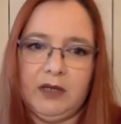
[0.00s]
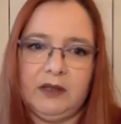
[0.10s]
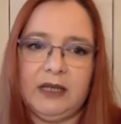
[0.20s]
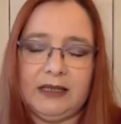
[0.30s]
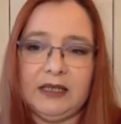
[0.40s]

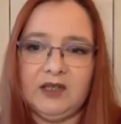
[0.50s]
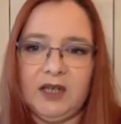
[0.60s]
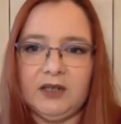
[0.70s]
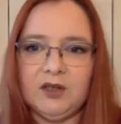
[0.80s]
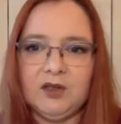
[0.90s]
get the
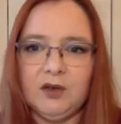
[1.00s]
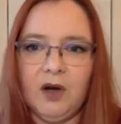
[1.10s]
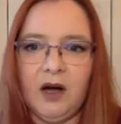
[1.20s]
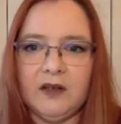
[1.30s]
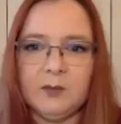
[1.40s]
attention to your
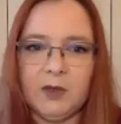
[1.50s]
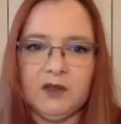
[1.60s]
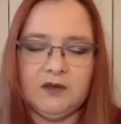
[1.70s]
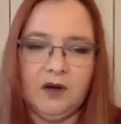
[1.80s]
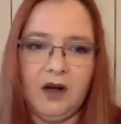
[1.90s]
eyes,
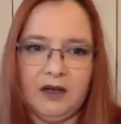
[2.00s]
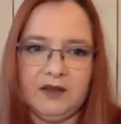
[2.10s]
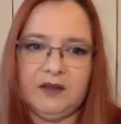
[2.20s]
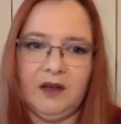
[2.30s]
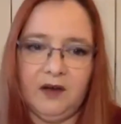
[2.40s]
because your
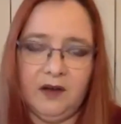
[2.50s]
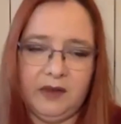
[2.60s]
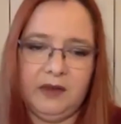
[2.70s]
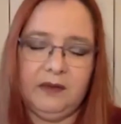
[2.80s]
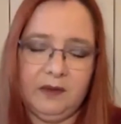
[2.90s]
eyes are
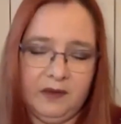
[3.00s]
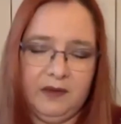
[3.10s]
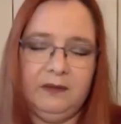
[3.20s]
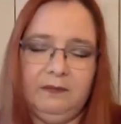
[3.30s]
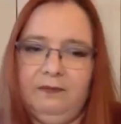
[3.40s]

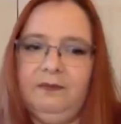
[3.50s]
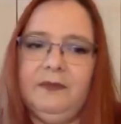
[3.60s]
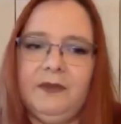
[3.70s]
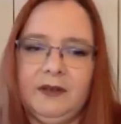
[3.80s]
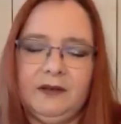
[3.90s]

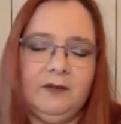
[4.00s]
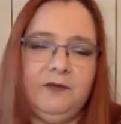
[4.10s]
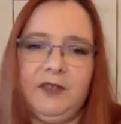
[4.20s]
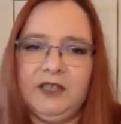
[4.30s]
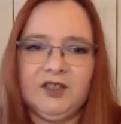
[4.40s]
the
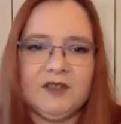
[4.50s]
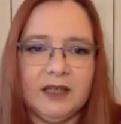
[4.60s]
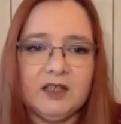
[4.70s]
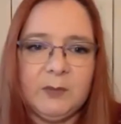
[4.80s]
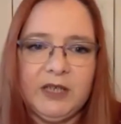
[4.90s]
features
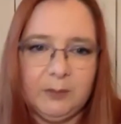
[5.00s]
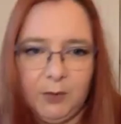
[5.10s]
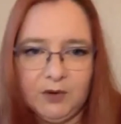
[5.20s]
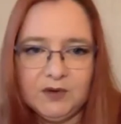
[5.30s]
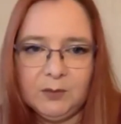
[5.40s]
that speak
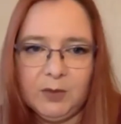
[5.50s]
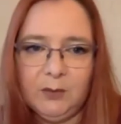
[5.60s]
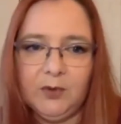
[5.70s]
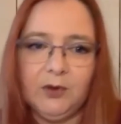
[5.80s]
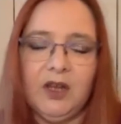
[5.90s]
most to
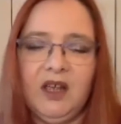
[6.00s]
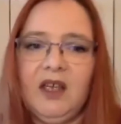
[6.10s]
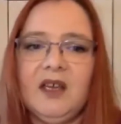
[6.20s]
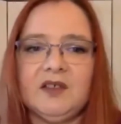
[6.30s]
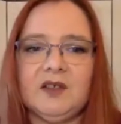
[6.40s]
people.
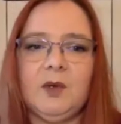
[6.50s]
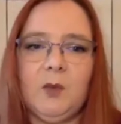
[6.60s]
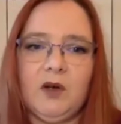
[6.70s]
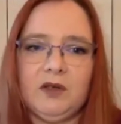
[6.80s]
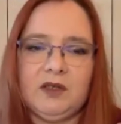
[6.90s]
So we
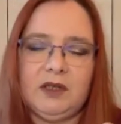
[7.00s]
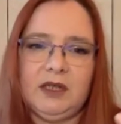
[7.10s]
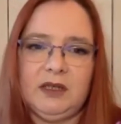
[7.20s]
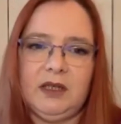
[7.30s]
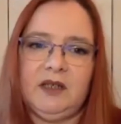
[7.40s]
want
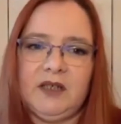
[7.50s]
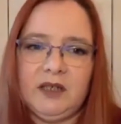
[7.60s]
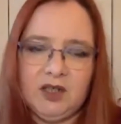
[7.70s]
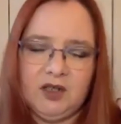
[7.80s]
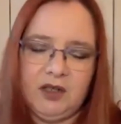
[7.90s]
the
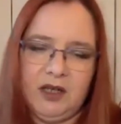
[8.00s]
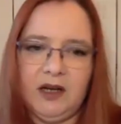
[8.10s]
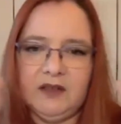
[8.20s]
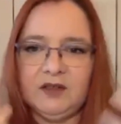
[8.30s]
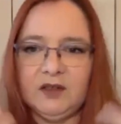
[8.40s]
attention to the
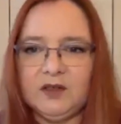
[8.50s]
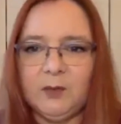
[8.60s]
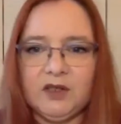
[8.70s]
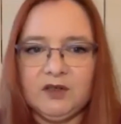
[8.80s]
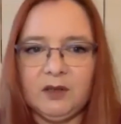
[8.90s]
eyes, not so
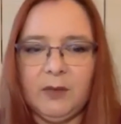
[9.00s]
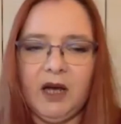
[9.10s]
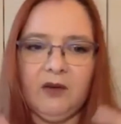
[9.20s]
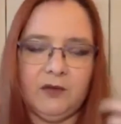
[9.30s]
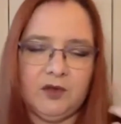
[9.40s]
much to the
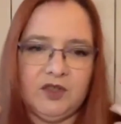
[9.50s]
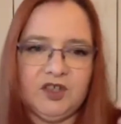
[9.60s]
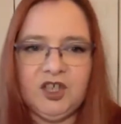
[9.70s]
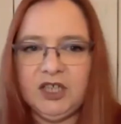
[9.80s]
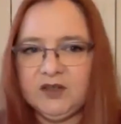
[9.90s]
mouth or to your
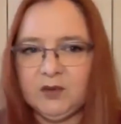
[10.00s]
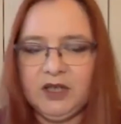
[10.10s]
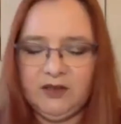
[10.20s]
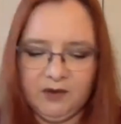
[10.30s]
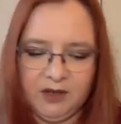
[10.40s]
cheeks or
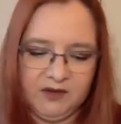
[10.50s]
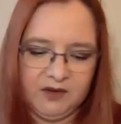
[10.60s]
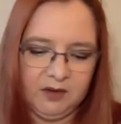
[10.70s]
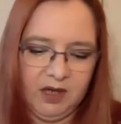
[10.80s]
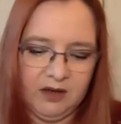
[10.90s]
anywhere else
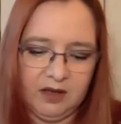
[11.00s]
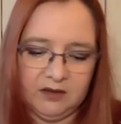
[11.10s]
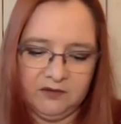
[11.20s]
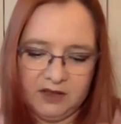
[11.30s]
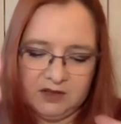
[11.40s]
in
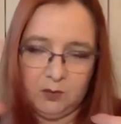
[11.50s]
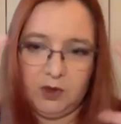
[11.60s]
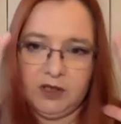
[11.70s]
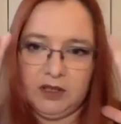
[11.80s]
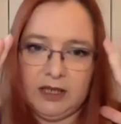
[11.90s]
your face. You
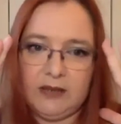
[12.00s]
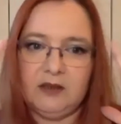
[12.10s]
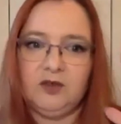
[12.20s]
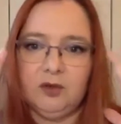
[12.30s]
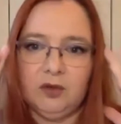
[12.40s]
want to
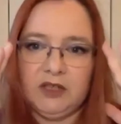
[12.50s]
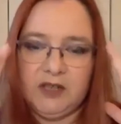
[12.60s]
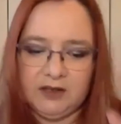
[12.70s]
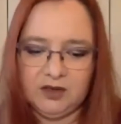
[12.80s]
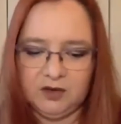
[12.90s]
draw the
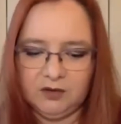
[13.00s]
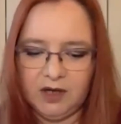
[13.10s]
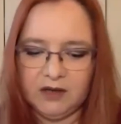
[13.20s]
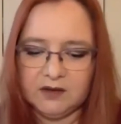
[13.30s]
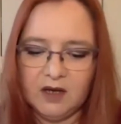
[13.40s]
attention to your eyes.